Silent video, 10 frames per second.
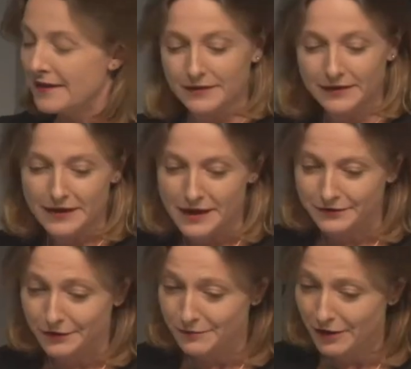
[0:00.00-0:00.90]
Yes, so
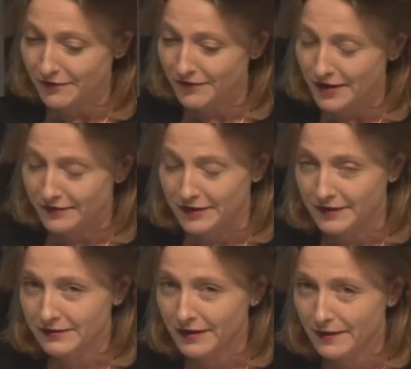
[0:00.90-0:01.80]
you might have guessed
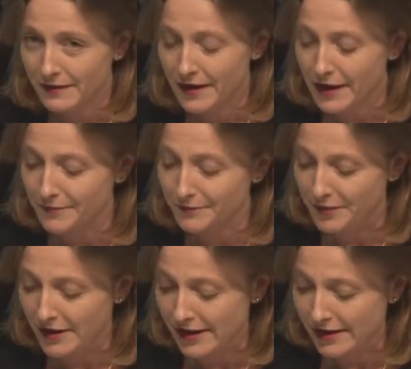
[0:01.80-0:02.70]
it
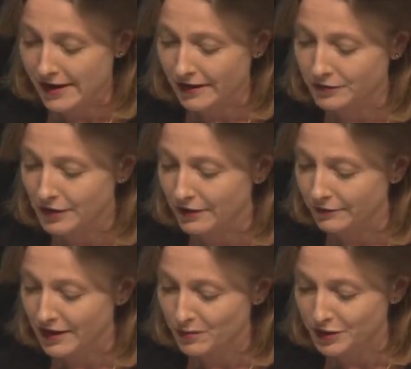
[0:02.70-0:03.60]
by our title
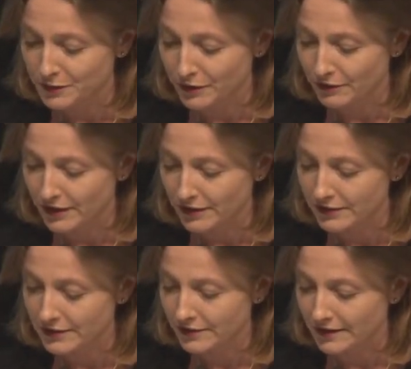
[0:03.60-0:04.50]
there, Brisbane
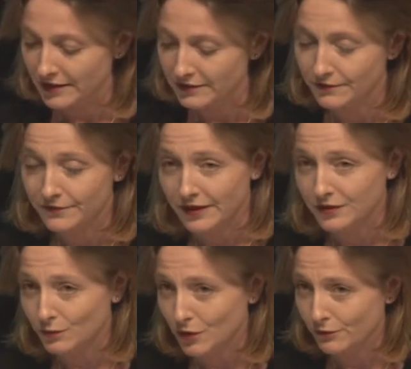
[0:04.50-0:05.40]
Greeters. That is in fact
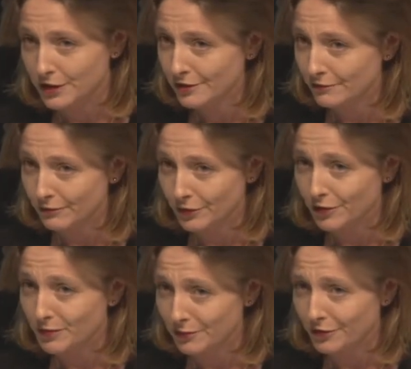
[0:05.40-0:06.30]
what we do. We welcome
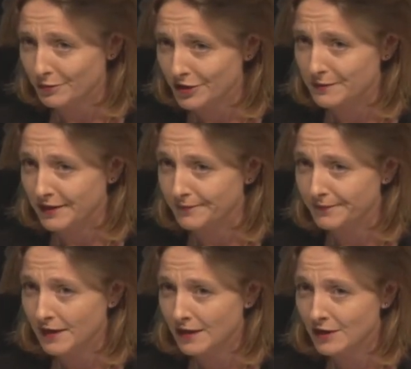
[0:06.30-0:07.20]
people to Brisbane.
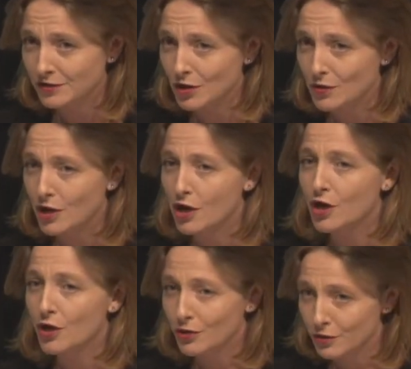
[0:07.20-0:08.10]
So
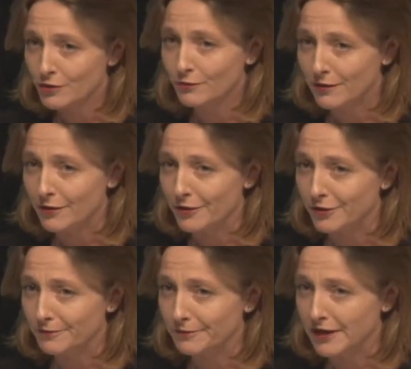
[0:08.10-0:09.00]
who do we
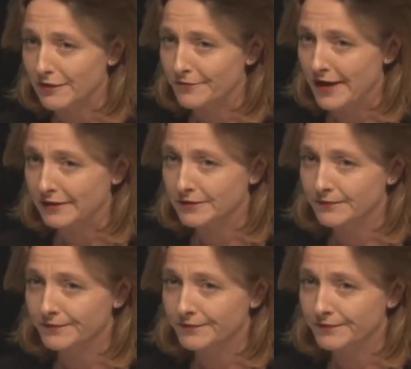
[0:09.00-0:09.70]
welcome, in fact?